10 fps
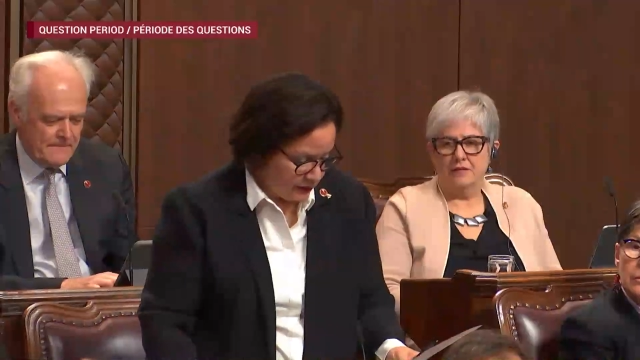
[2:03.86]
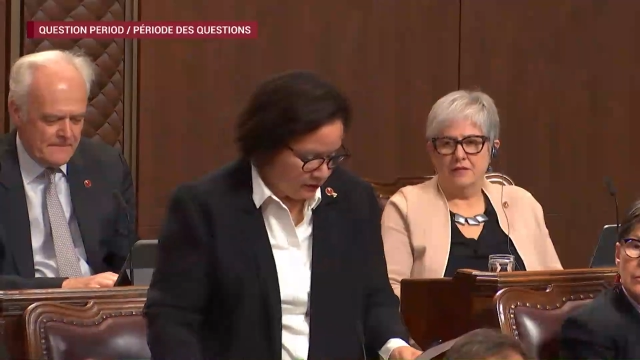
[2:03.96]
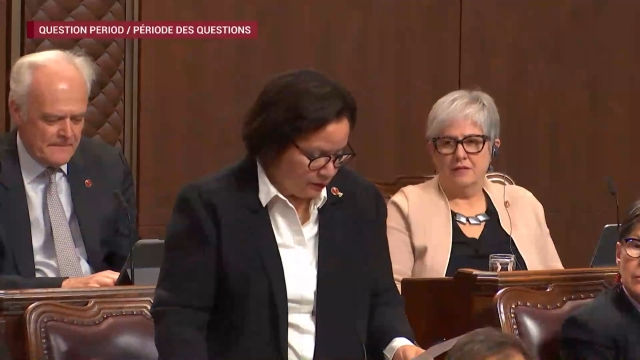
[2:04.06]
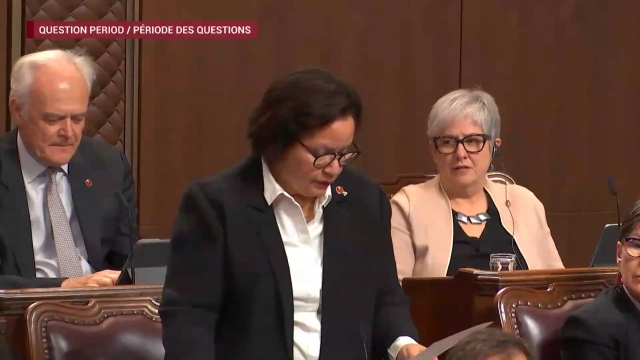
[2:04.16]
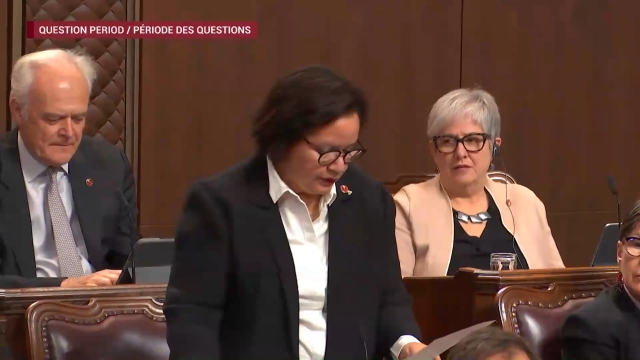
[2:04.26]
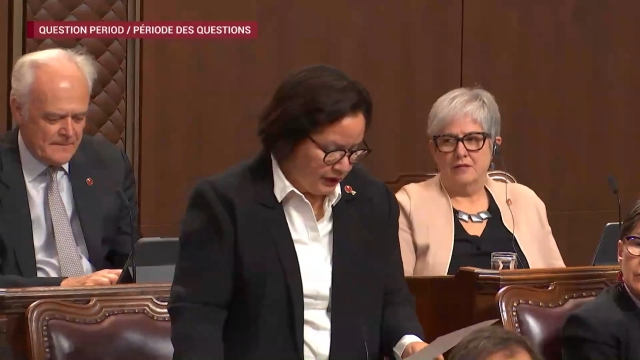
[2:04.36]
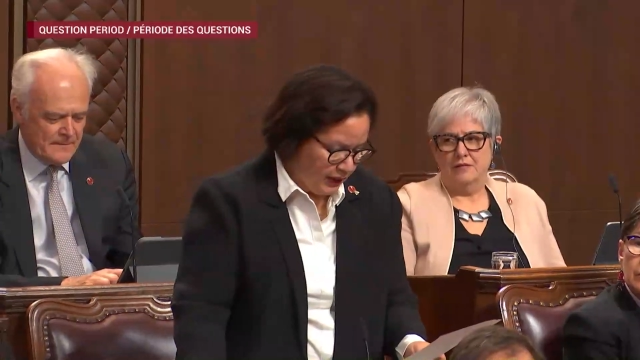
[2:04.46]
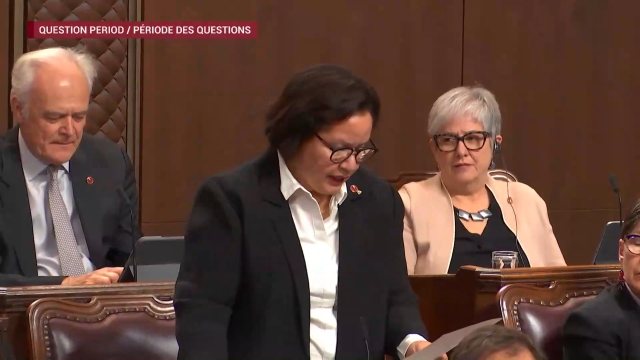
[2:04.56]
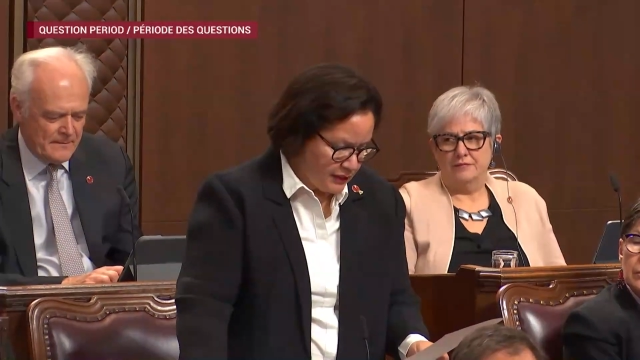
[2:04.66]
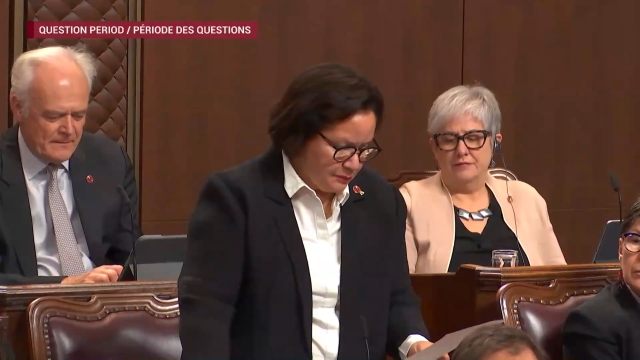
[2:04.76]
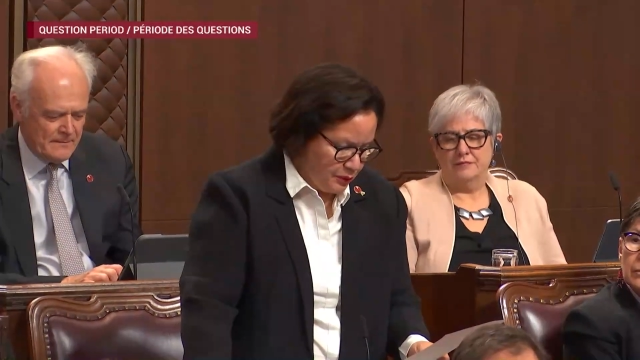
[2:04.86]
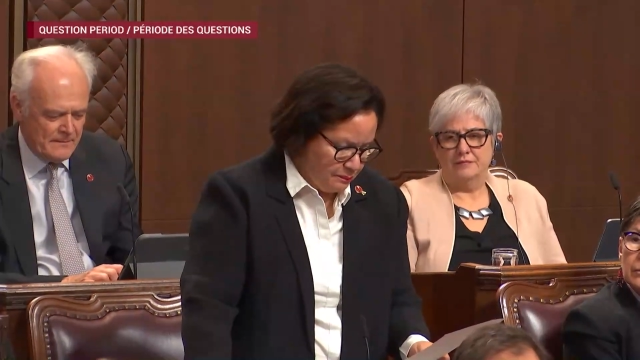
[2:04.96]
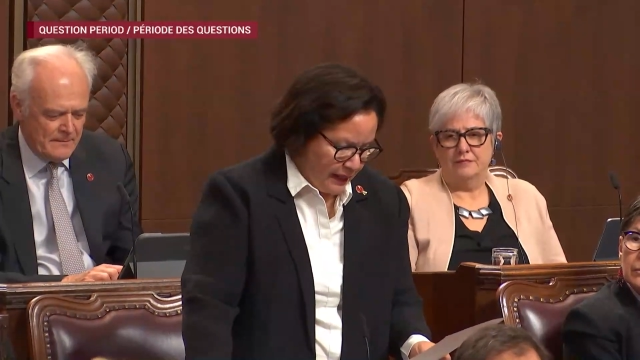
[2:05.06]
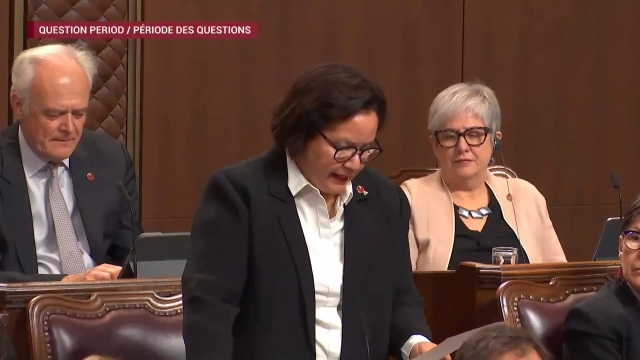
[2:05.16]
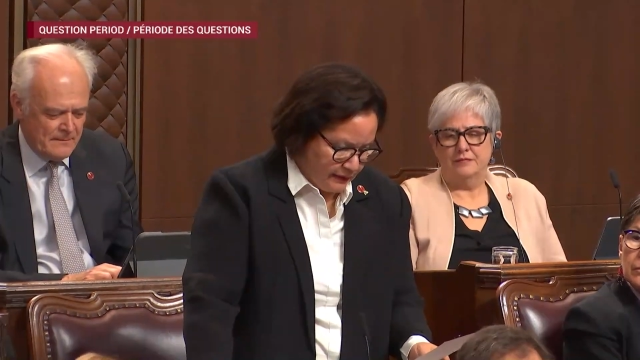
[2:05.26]
Speaker 1: Gold. The expert
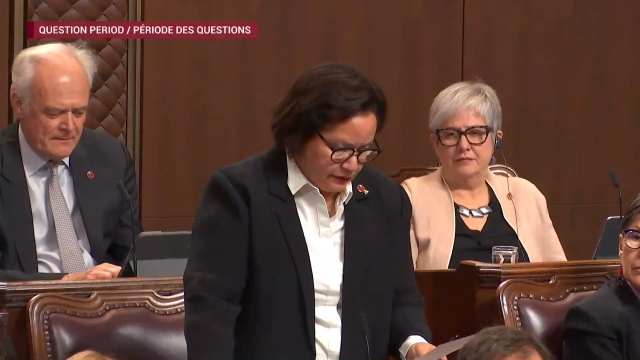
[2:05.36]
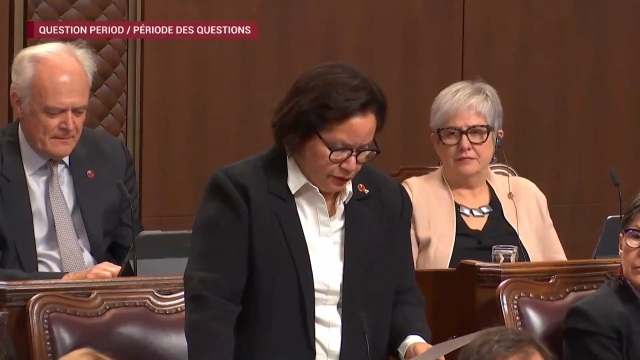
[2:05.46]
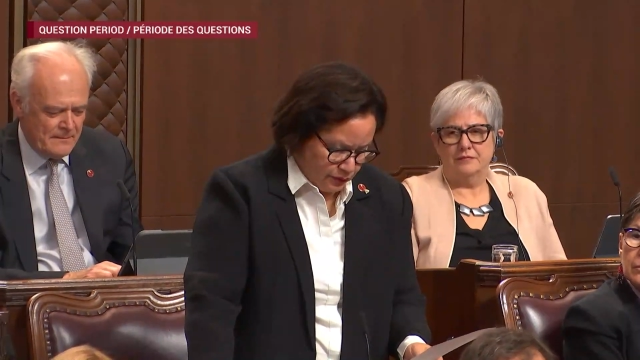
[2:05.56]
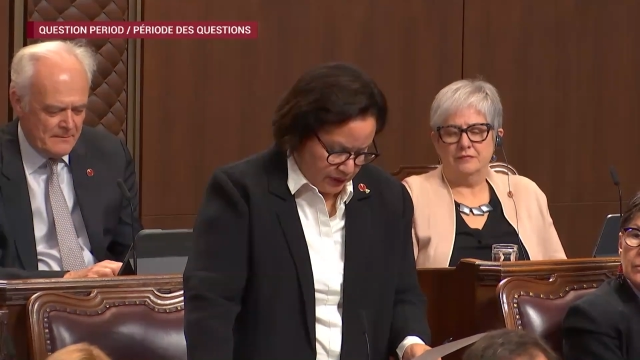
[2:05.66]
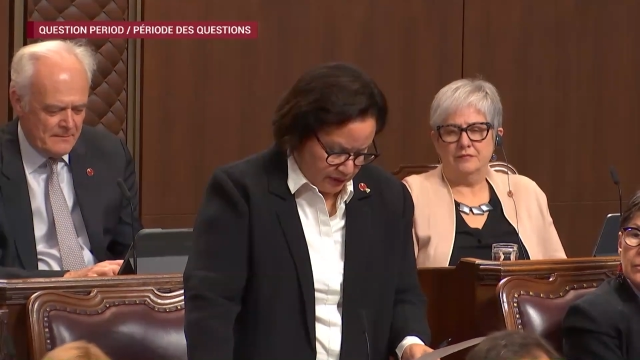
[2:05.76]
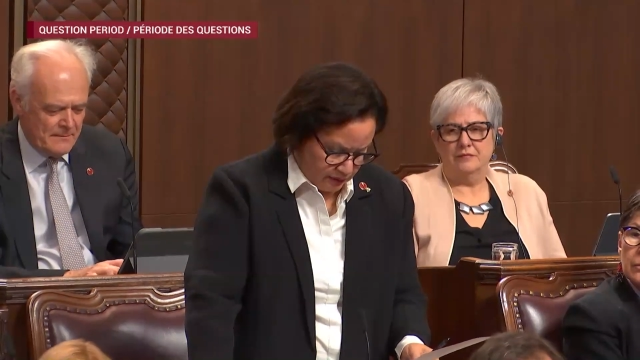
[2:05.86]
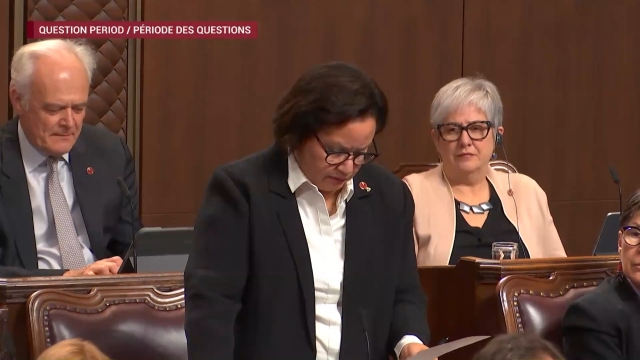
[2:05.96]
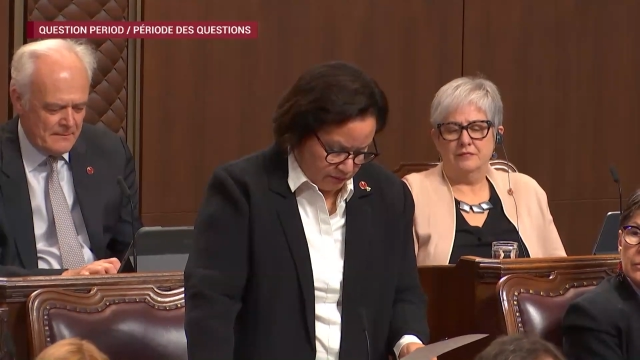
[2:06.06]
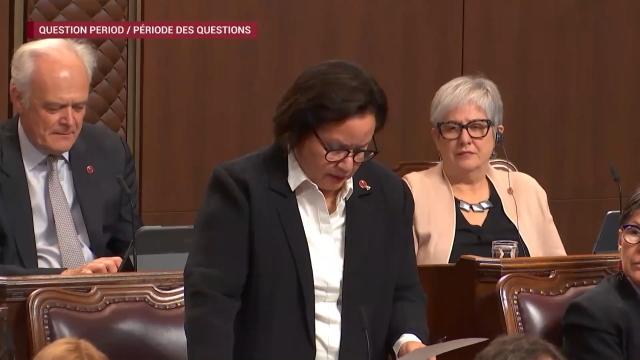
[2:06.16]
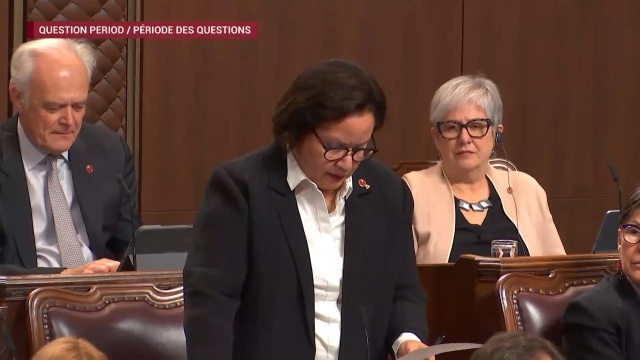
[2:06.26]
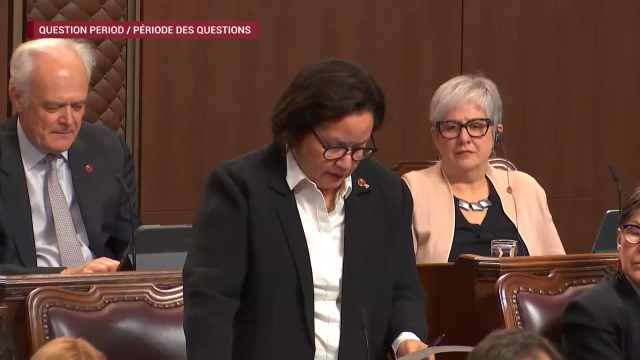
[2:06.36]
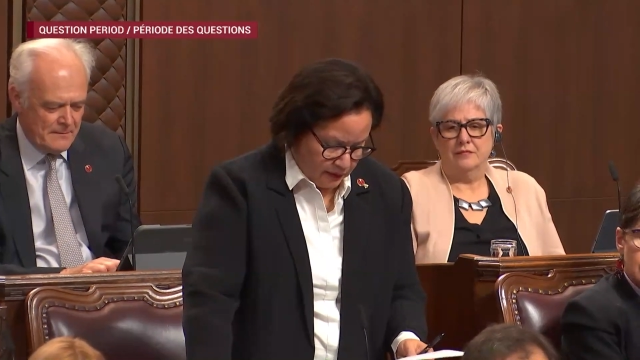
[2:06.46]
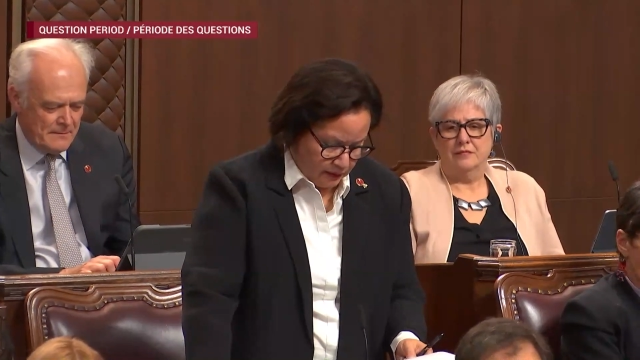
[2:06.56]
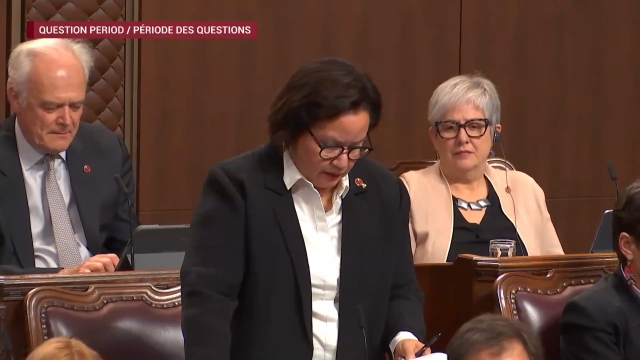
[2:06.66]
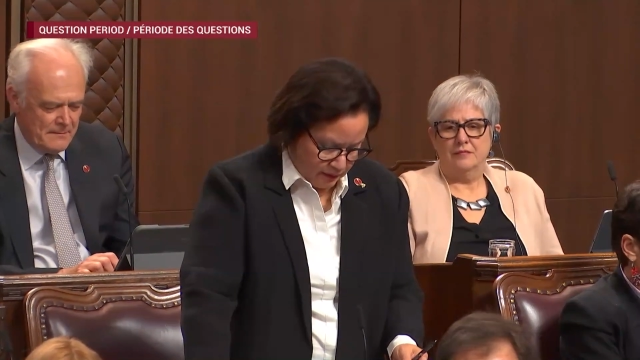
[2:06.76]
panel noted
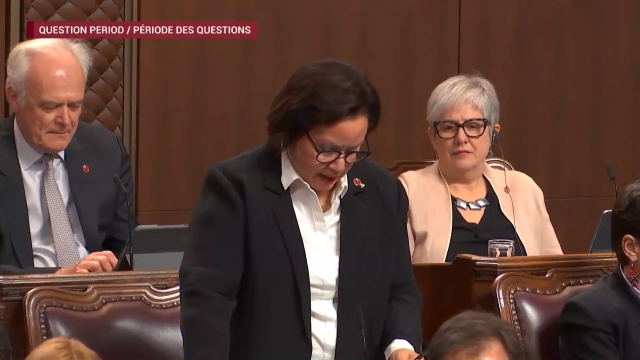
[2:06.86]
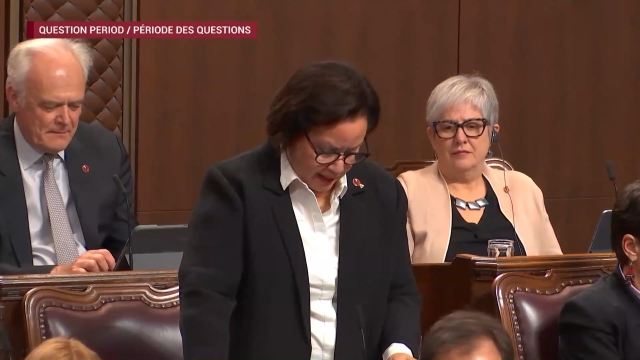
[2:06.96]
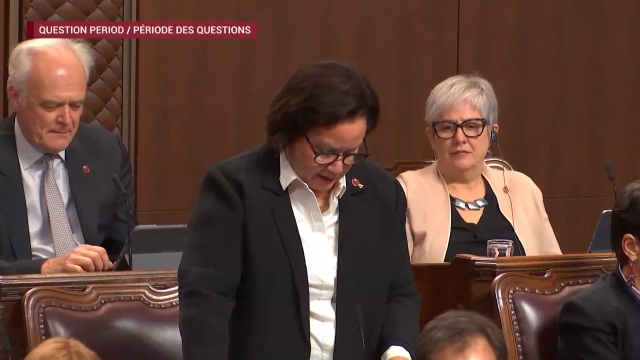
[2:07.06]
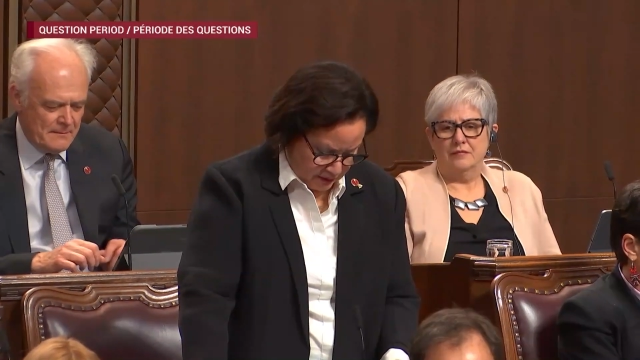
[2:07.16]
that